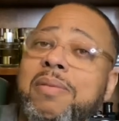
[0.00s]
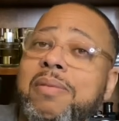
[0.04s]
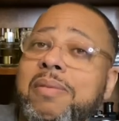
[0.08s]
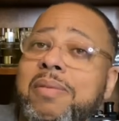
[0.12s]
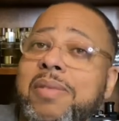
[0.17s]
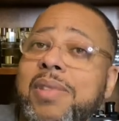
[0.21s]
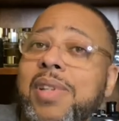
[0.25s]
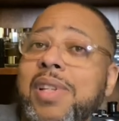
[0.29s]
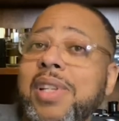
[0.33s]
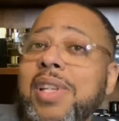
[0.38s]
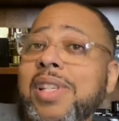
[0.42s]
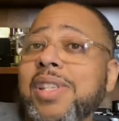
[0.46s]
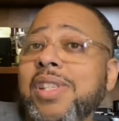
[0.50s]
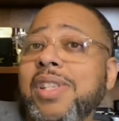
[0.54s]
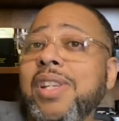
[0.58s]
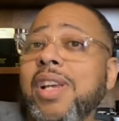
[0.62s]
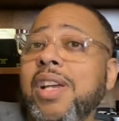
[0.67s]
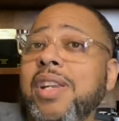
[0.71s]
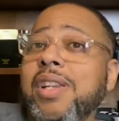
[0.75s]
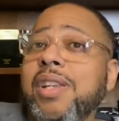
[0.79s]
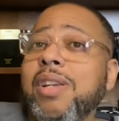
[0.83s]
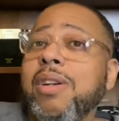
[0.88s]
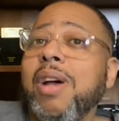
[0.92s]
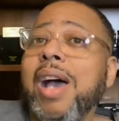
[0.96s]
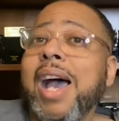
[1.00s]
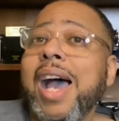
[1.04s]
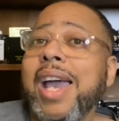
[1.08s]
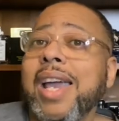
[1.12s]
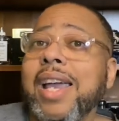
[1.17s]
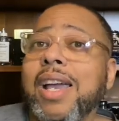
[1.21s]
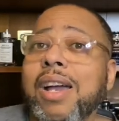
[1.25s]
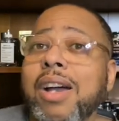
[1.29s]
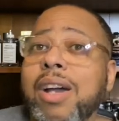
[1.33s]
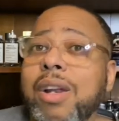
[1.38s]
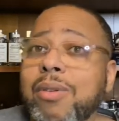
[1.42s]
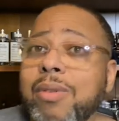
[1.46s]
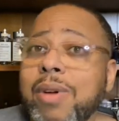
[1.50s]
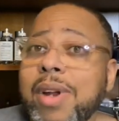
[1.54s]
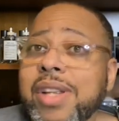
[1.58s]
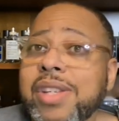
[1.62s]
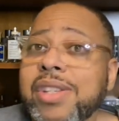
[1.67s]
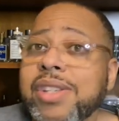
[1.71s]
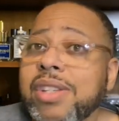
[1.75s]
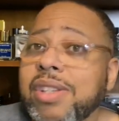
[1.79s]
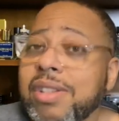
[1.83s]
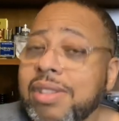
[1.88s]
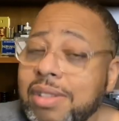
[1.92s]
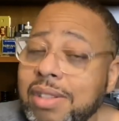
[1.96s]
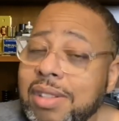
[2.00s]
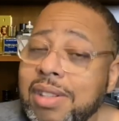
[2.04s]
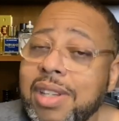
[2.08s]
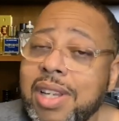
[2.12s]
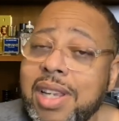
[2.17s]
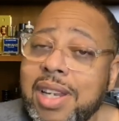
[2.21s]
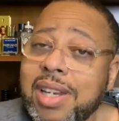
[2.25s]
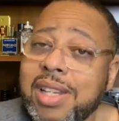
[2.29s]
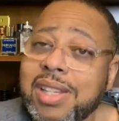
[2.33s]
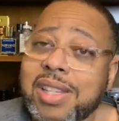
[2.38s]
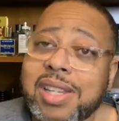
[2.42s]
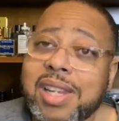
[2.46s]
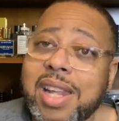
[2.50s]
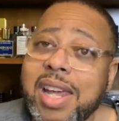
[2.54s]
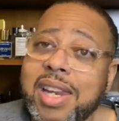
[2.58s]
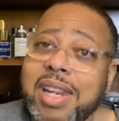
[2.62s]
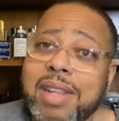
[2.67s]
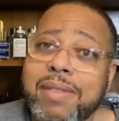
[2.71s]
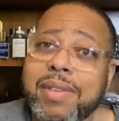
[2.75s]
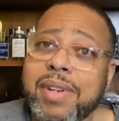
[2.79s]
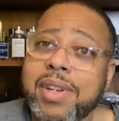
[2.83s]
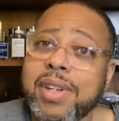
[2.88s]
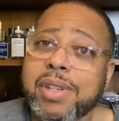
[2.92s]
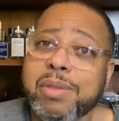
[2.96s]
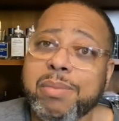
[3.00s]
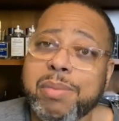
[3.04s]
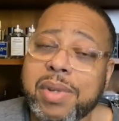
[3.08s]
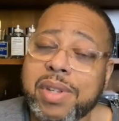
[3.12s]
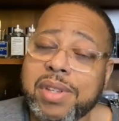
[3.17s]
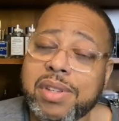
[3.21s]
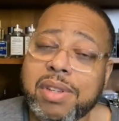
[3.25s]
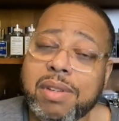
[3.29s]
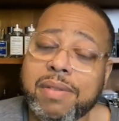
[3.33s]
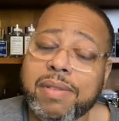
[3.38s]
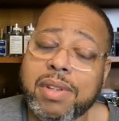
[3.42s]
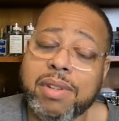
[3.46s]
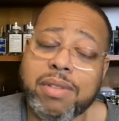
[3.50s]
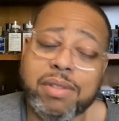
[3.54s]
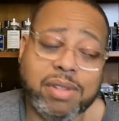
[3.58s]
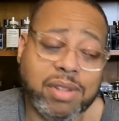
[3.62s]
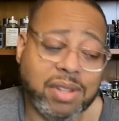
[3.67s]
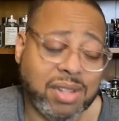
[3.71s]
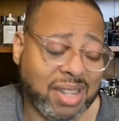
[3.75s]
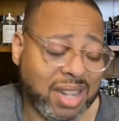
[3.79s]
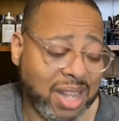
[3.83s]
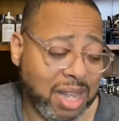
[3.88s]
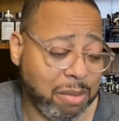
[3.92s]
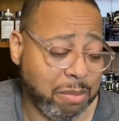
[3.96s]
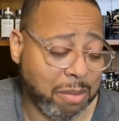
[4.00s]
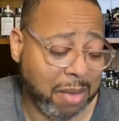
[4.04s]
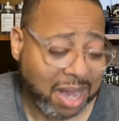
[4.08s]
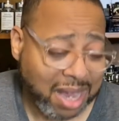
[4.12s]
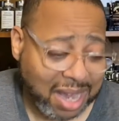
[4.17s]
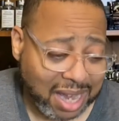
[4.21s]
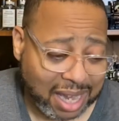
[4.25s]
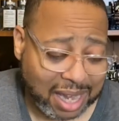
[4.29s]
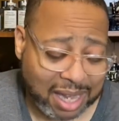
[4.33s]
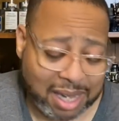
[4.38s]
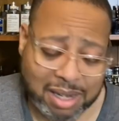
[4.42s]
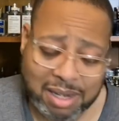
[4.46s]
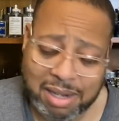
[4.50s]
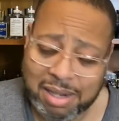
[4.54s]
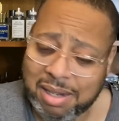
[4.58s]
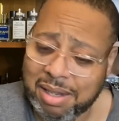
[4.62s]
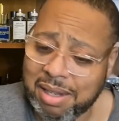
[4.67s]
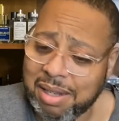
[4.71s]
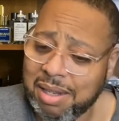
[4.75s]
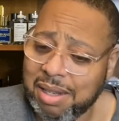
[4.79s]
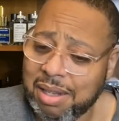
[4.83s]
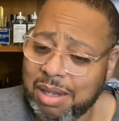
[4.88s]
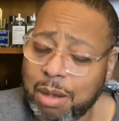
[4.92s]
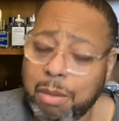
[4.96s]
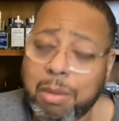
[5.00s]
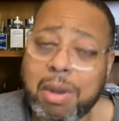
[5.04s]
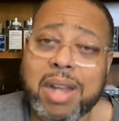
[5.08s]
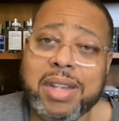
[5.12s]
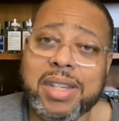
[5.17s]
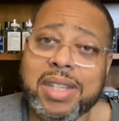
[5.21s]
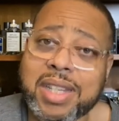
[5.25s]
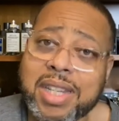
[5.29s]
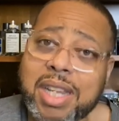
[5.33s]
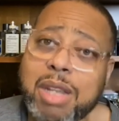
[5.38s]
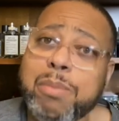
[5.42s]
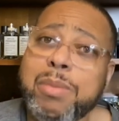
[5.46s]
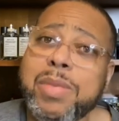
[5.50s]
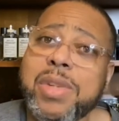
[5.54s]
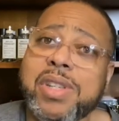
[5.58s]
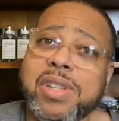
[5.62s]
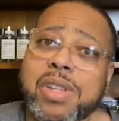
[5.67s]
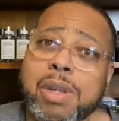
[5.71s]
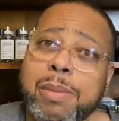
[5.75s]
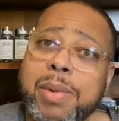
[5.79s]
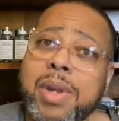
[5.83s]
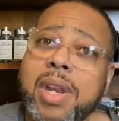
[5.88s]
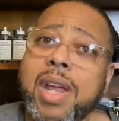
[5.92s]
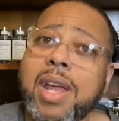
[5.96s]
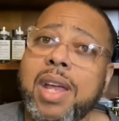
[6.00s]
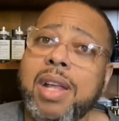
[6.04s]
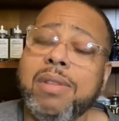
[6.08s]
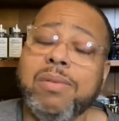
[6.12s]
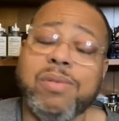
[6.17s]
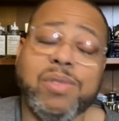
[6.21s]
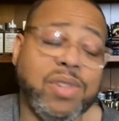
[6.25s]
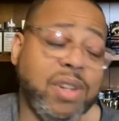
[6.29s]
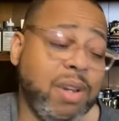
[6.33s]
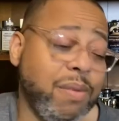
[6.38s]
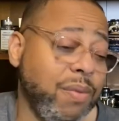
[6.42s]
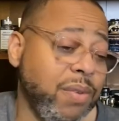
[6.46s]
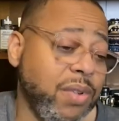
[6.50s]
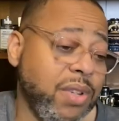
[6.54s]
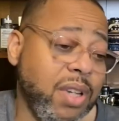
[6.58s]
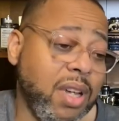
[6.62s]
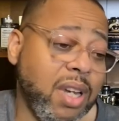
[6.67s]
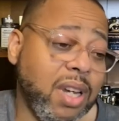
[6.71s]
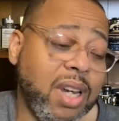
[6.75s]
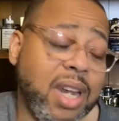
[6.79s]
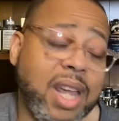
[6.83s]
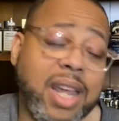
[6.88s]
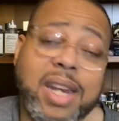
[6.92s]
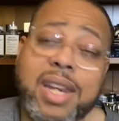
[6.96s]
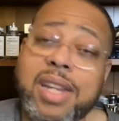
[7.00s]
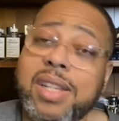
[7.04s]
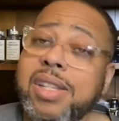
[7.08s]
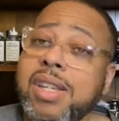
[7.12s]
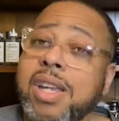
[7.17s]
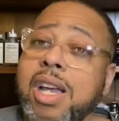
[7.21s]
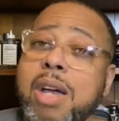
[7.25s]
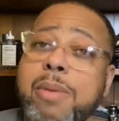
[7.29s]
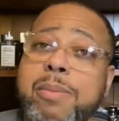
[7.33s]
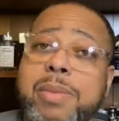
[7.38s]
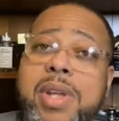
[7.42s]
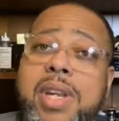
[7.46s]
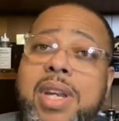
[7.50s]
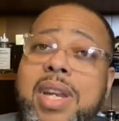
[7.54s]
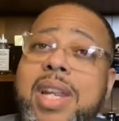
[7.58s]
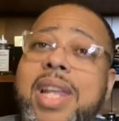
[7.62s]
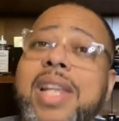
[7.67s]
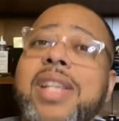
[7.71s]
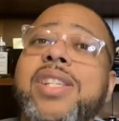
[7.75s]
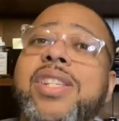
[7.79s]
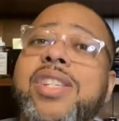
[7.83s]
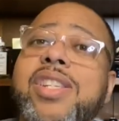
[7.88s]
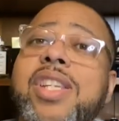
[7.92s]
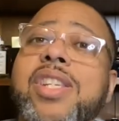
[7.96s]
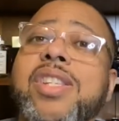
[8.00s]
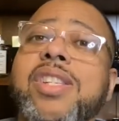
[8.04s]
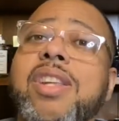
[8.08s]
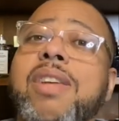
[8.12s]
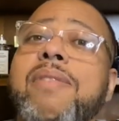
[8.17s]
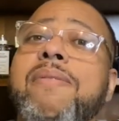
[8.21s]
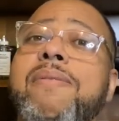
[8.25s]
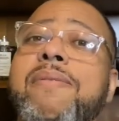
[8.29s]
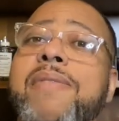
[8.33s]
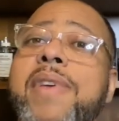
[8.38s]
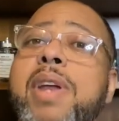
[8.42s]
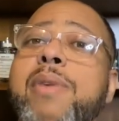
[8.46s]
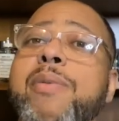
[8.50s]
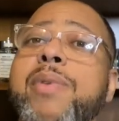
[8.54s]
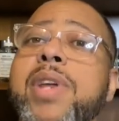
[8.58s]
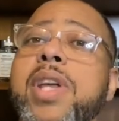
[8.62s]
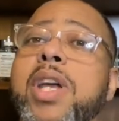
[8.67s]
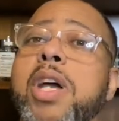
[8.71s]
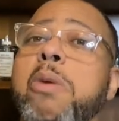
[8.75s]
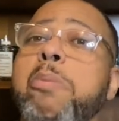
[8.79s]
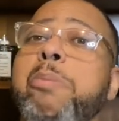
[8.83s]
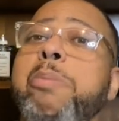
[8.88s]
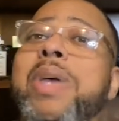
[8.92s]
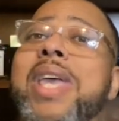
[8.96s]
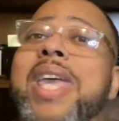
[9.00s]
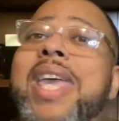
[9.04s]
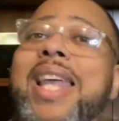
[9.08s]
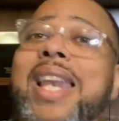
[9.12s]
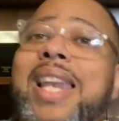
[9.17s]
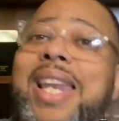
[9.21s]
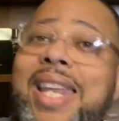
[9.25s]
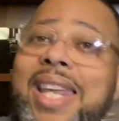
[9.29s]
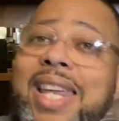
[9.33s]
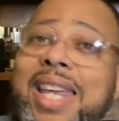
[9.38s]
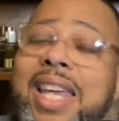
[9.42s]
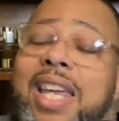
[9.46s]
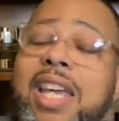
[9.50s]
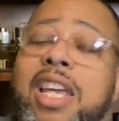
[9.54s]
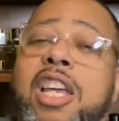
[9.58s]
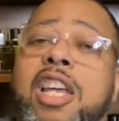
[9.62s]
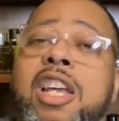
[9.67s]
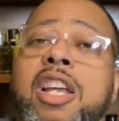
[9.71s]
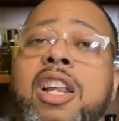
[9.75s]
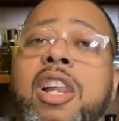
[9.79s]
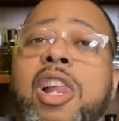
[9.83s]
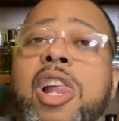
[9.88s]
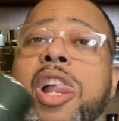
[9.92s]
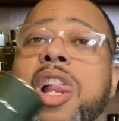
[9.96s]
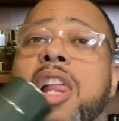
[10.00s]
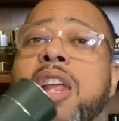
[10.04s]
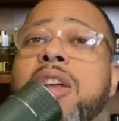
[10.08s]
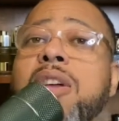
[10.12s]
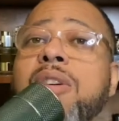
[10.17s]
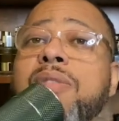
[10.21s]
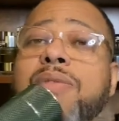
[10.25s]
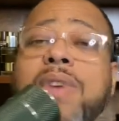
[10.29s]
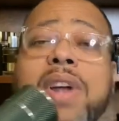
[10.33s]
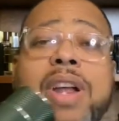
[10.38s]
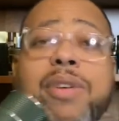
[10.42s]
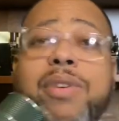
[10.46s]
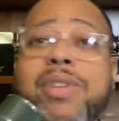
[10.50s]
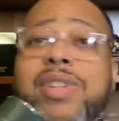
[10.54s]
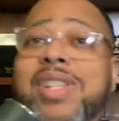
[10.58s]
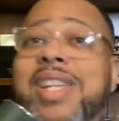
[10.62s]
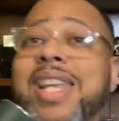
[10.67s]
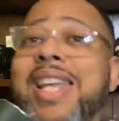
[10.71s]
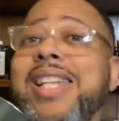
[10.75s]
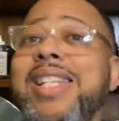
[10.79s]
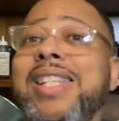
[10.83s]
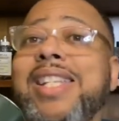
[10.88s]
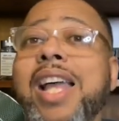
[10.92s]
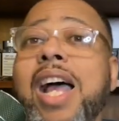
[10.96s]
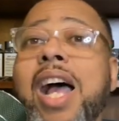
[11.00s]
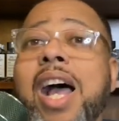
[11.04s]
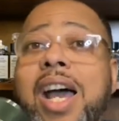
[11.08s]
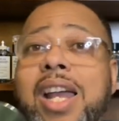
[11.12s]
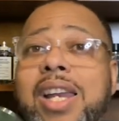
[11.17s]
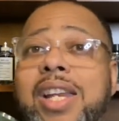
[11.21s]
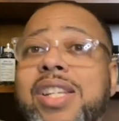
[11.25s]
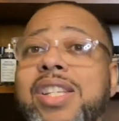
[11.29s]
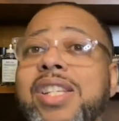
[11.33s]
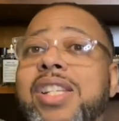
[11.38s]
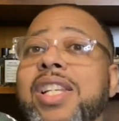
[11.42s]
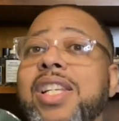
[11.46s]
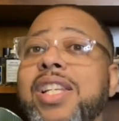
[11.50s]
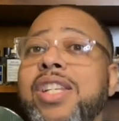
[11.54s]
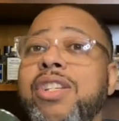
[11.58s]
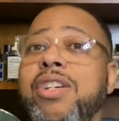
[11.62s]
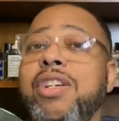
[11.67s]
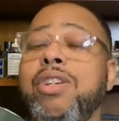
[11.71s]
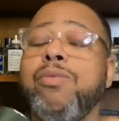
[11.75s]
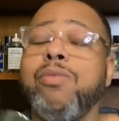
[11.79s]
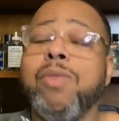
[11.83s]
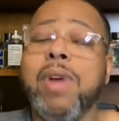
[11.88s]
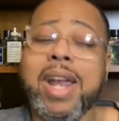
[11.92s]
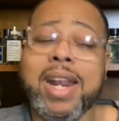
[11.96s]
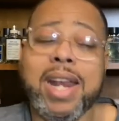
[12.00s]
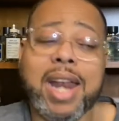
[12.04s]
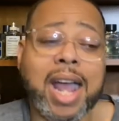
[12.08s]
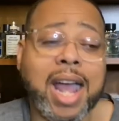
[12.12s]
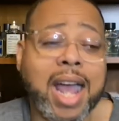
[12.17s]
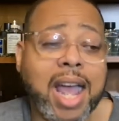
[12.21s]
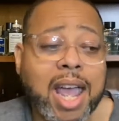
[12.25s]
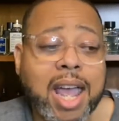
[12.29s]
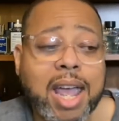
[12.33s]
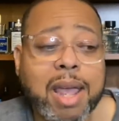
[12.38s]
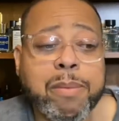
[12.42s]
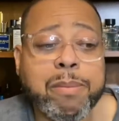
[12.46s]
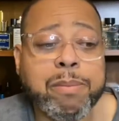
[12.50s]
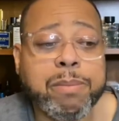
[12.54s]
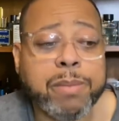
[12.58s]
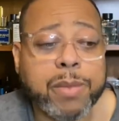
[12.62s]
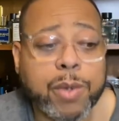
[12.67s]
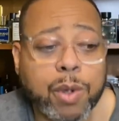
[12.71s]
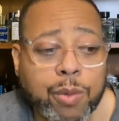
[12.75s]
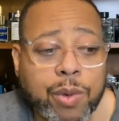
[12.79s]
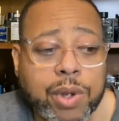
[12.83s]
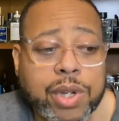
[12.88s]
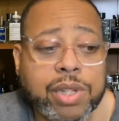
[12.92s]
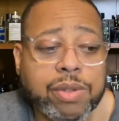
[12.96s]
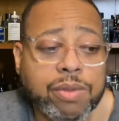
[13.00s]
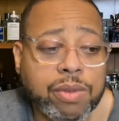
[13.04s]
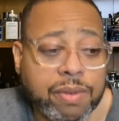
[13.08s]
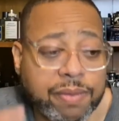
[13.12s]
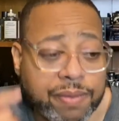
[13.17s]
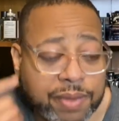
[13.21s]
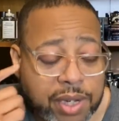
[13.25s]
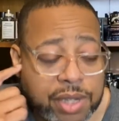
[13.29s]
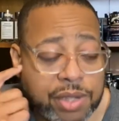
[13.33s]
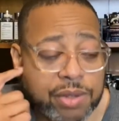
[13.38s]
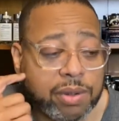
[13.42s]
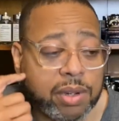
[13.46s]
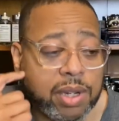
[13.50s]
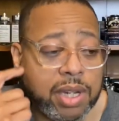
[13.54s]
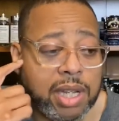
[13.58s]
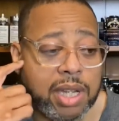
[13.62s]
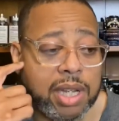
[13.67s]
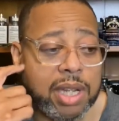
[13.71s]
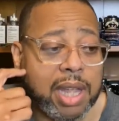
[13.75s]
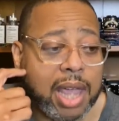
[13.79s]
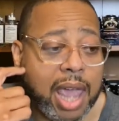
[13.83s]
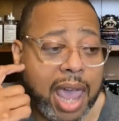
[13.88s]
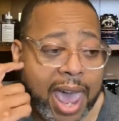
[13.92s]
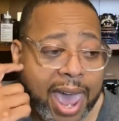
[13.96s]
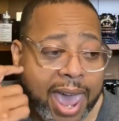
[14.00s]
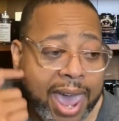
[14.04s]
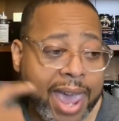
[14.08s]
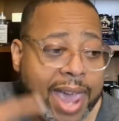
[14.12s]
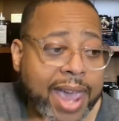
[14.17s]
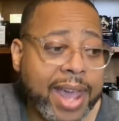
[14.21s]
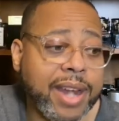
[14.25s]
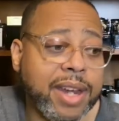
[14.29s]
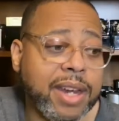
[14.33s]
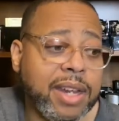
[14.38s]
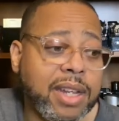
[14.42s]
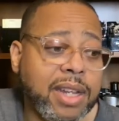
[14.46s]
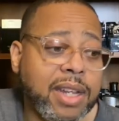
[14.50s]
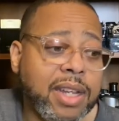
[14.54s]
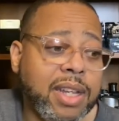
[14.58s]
So it's Dunhill Icon Racing, and it's not even expensive. And he was just like, man, I'll have to get me some of that. Several young ladies commented. It's just a very appealing fragrance. It's honestly done right. I'm going to eventually add